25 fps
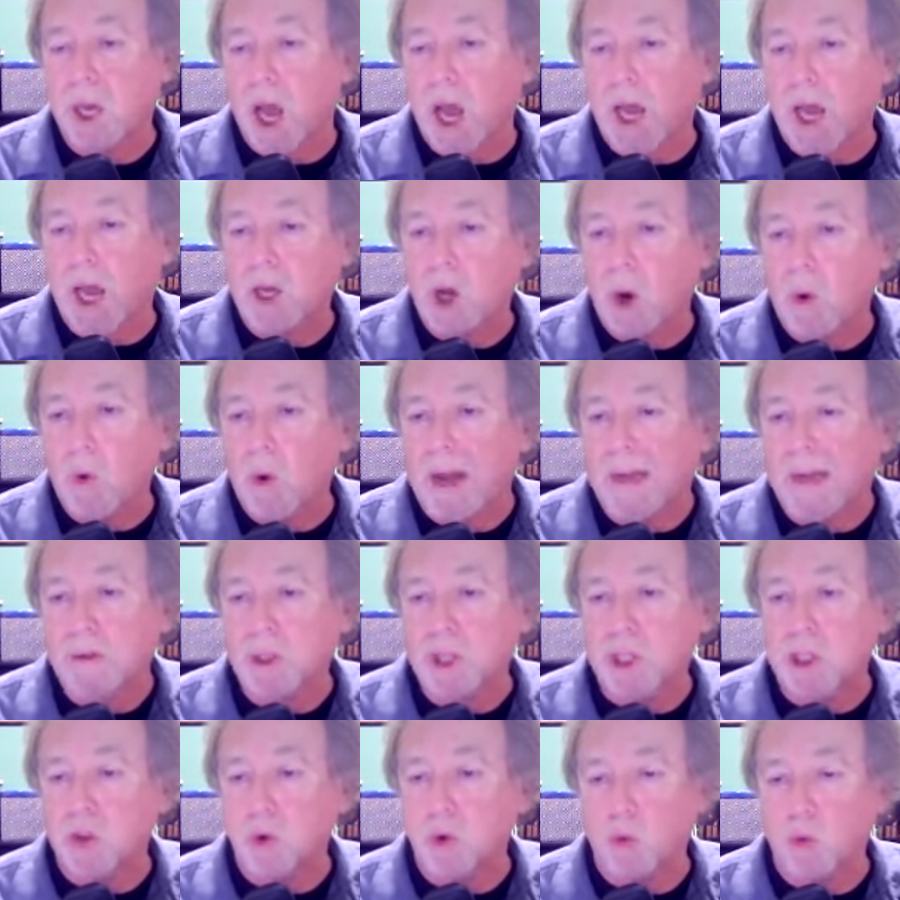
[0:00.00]
go out
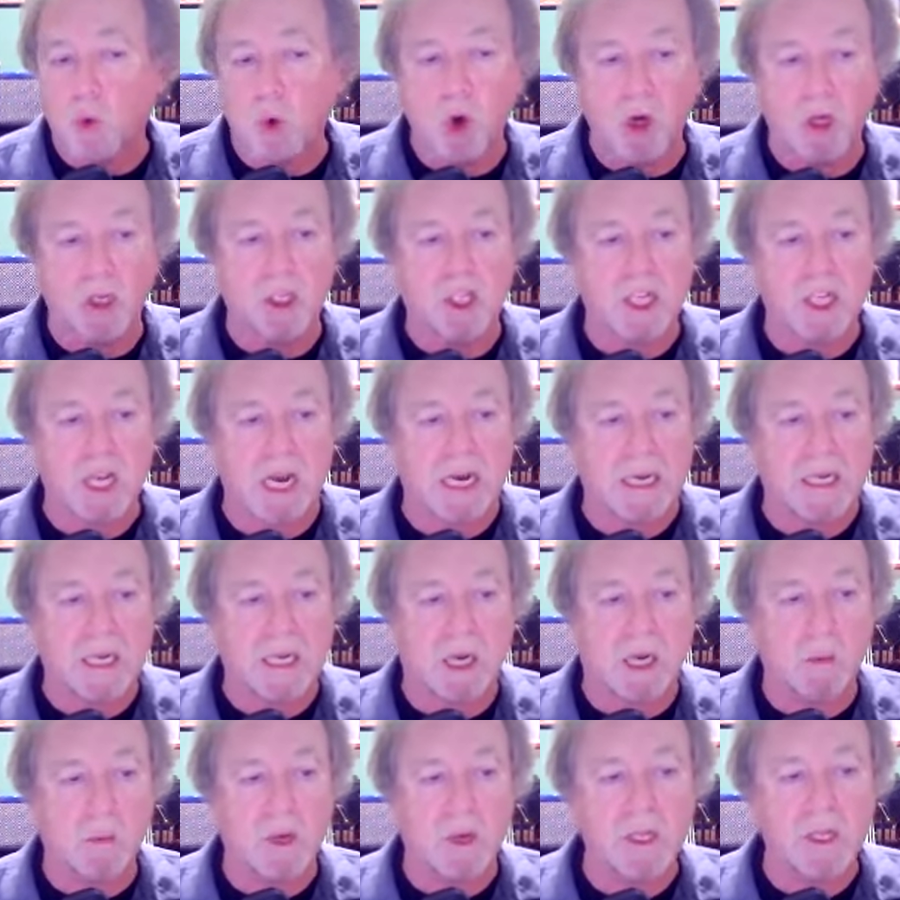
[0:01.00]
to the woods and
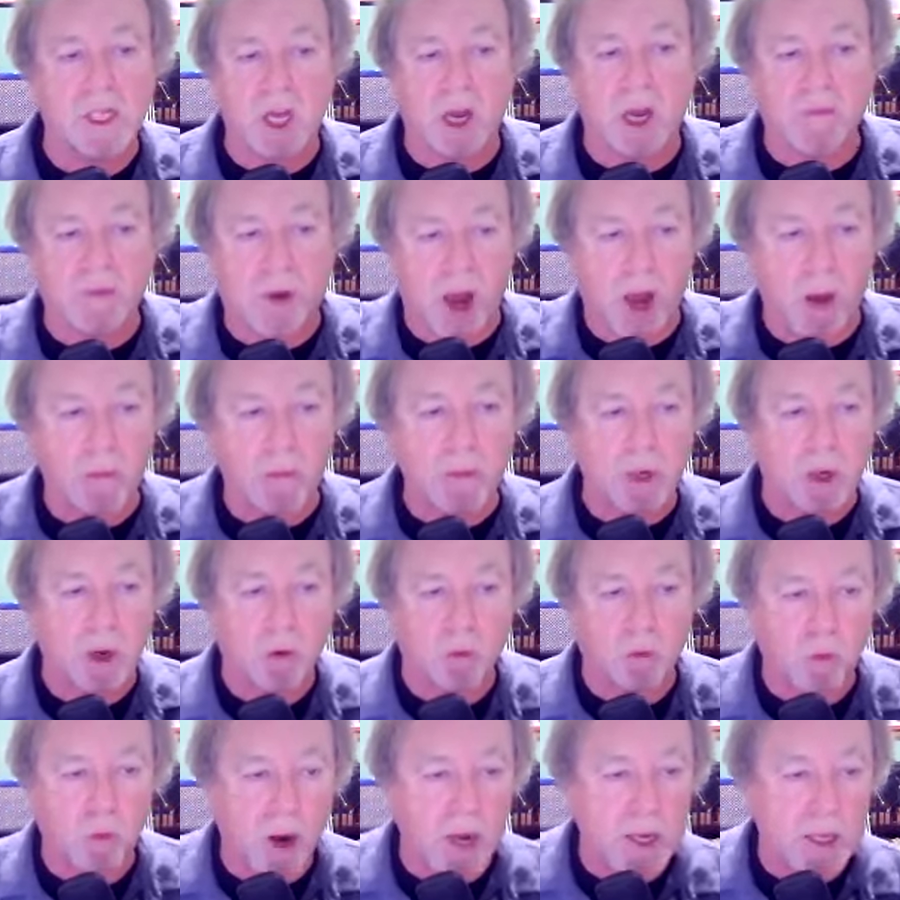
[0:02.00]
tell myself, I'm going to
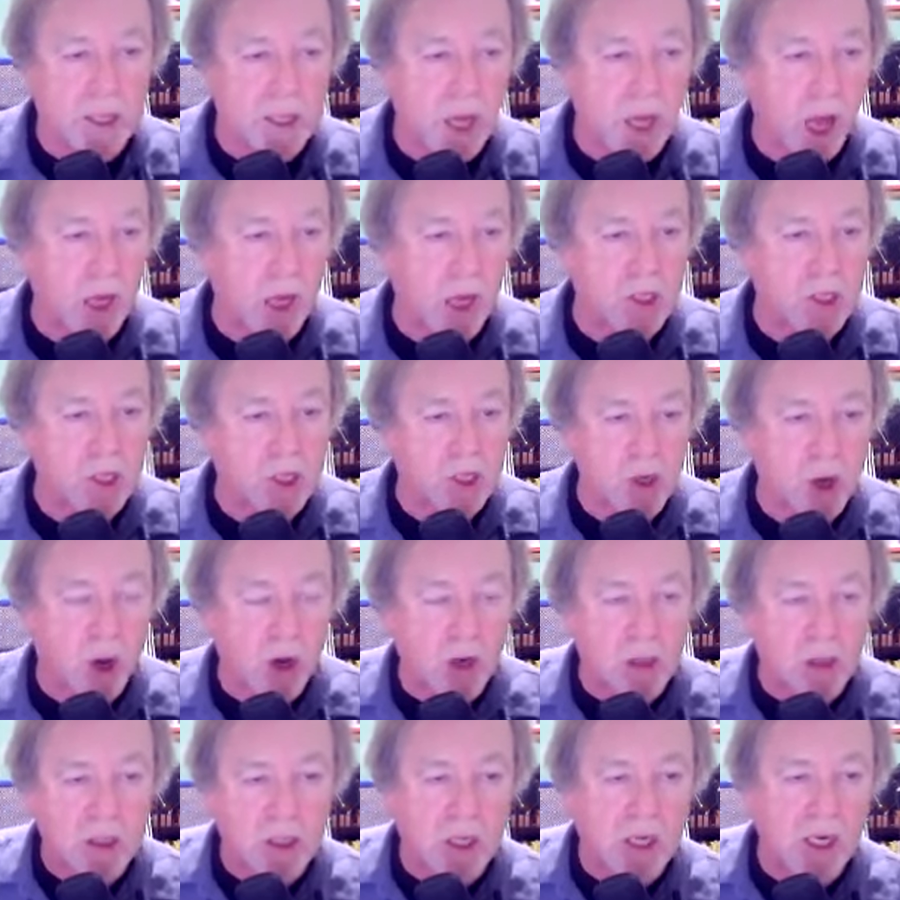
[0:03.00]
write a
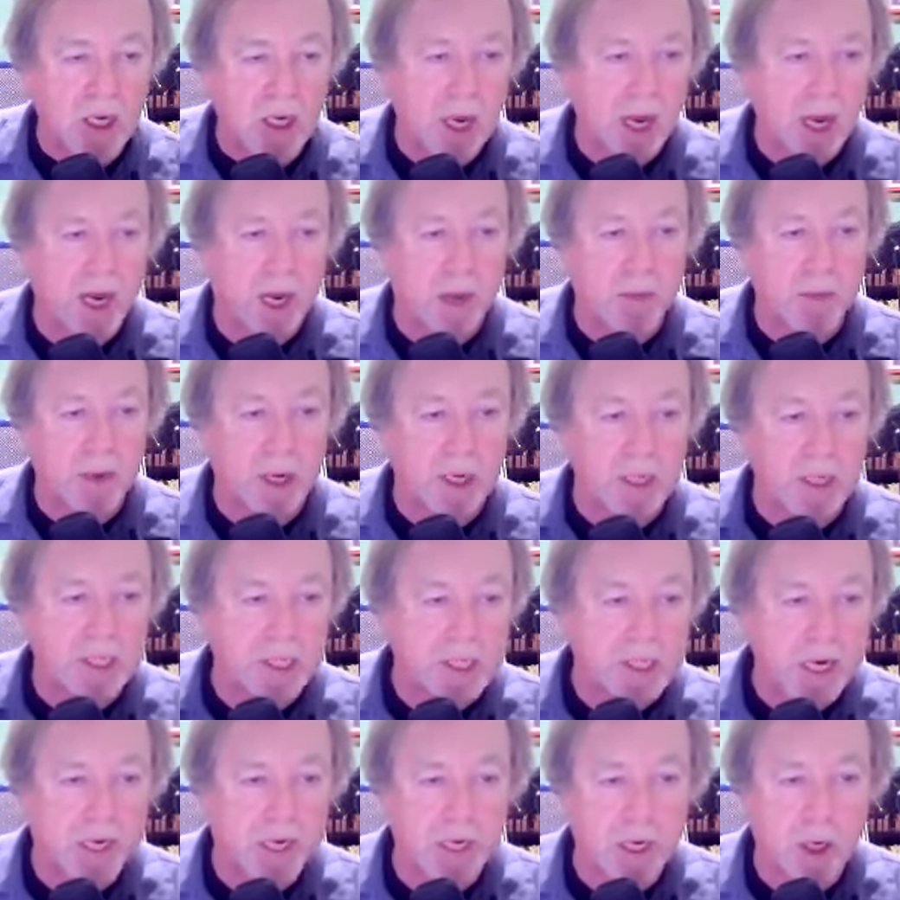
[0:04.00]
song today. I'm going to
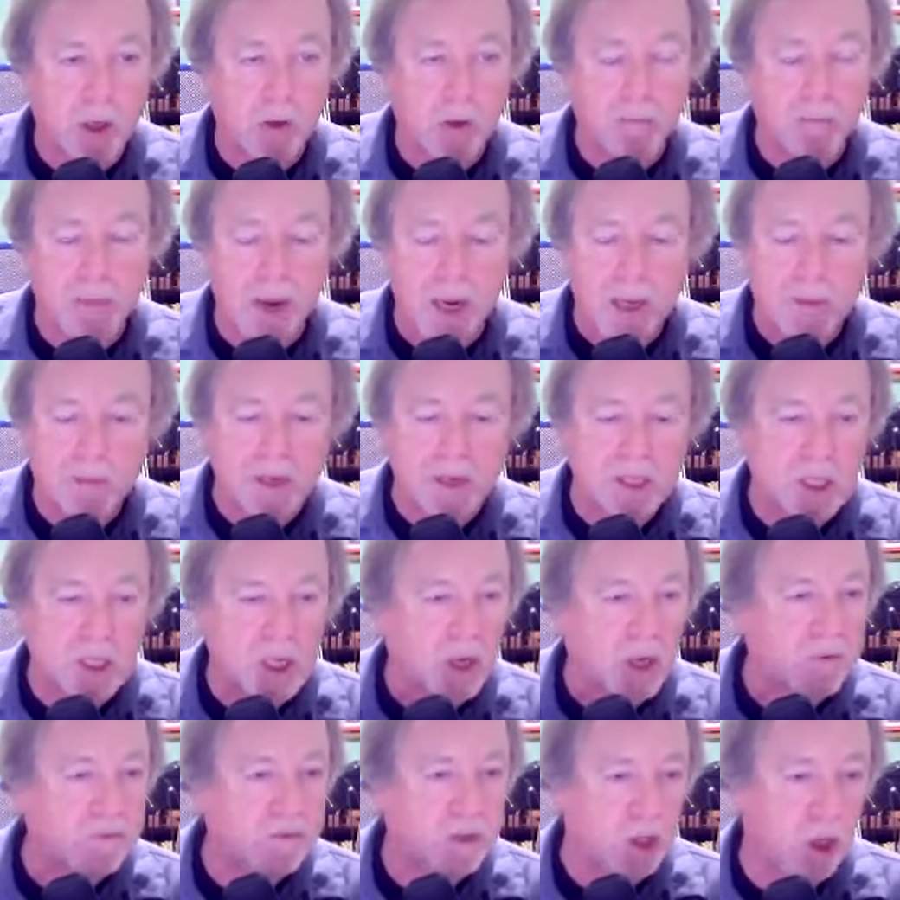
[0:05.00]
sit here and make
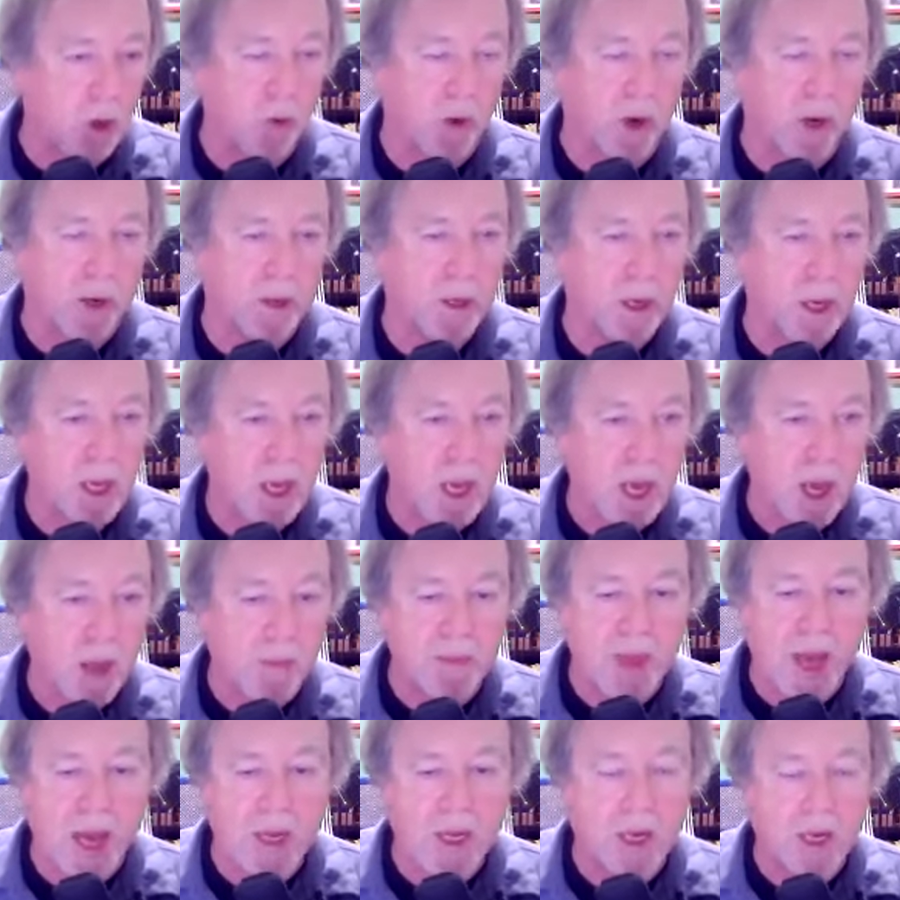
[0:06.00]
myself do it.
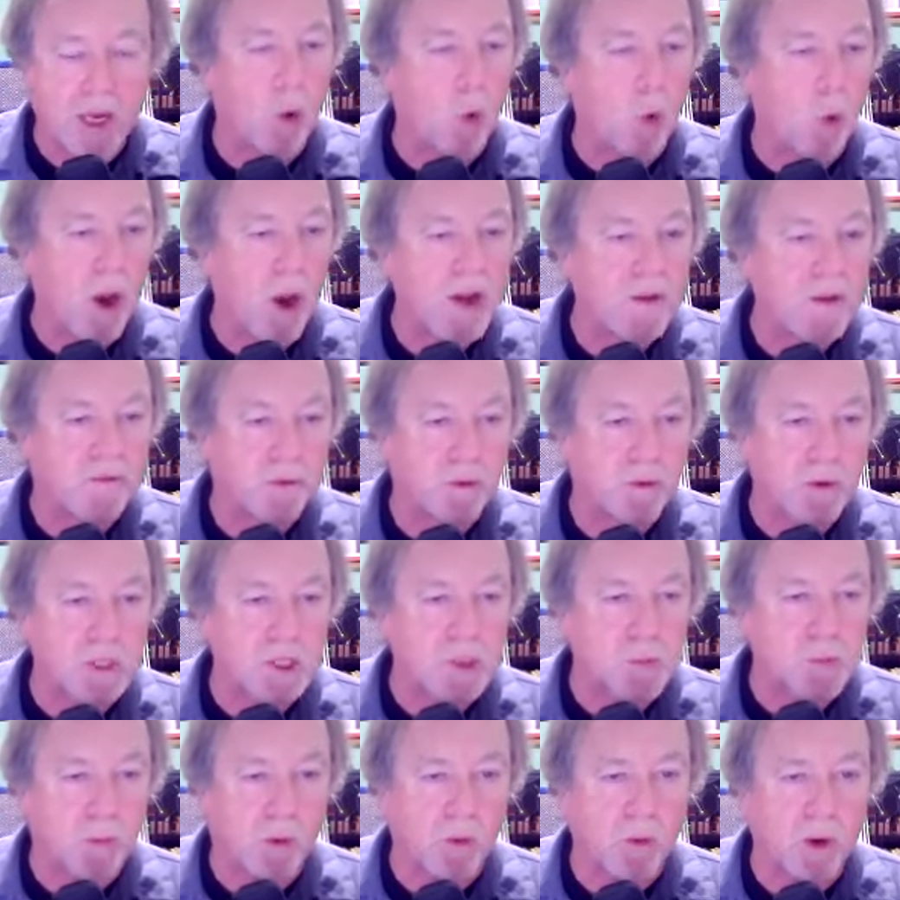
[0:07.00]
I'm not going to wait for
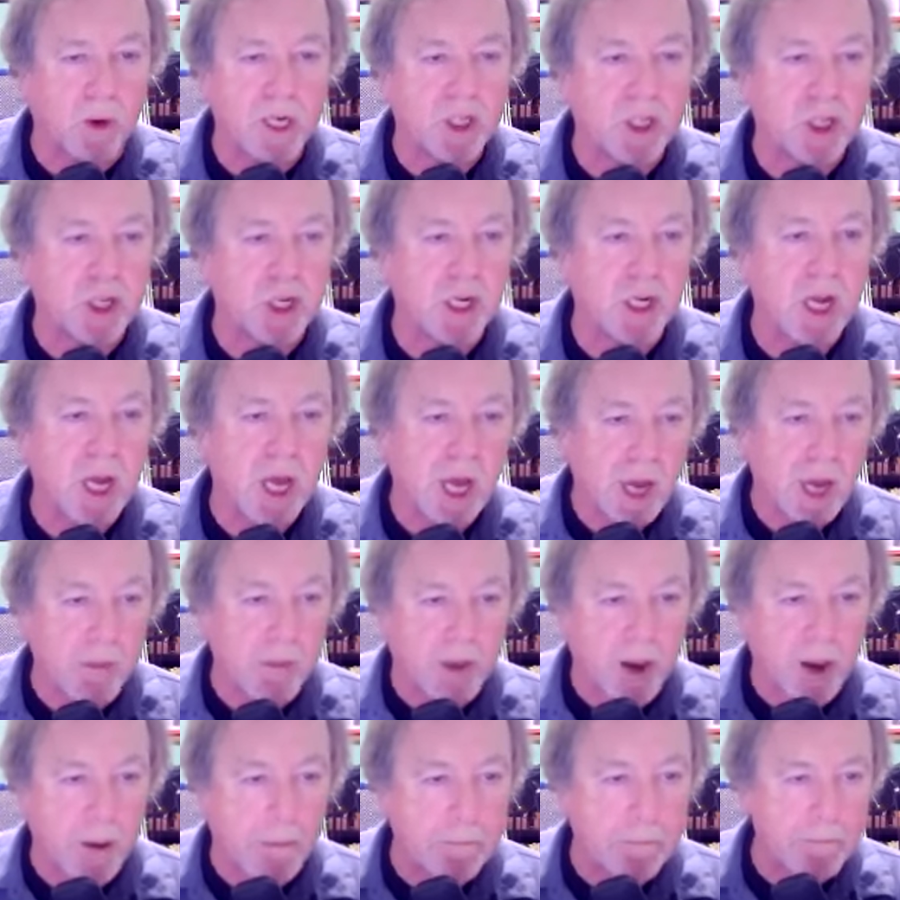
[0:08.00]
inspiration. I'm
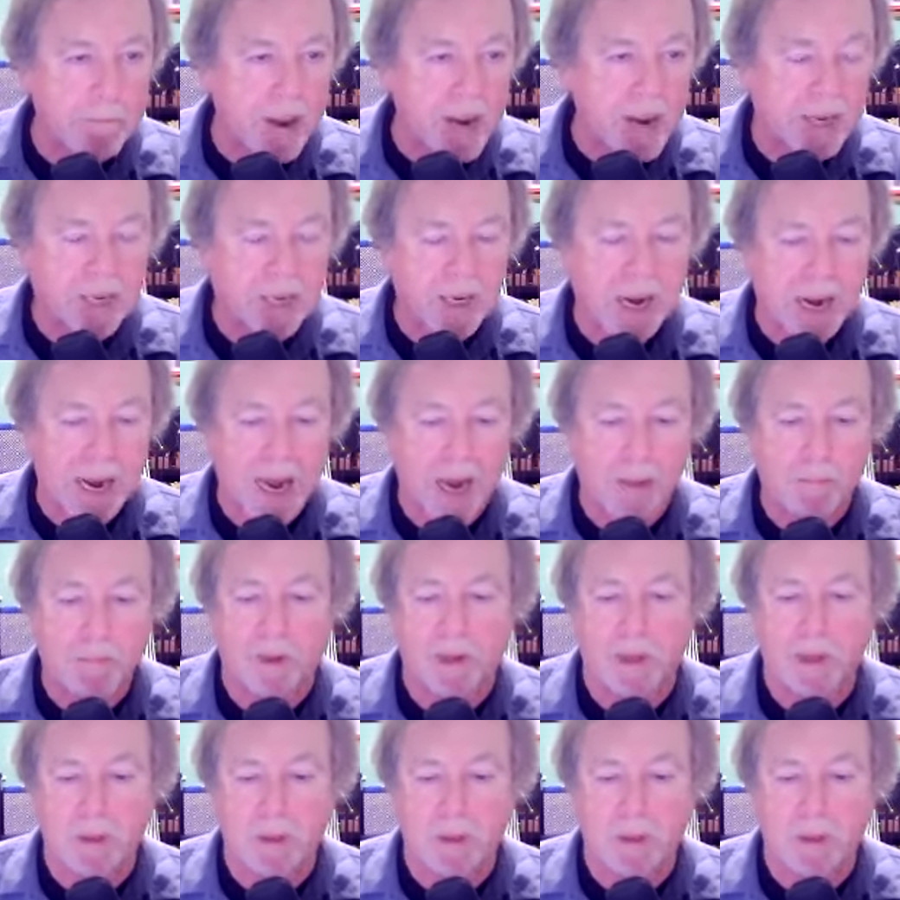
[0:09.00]
going to make it happen.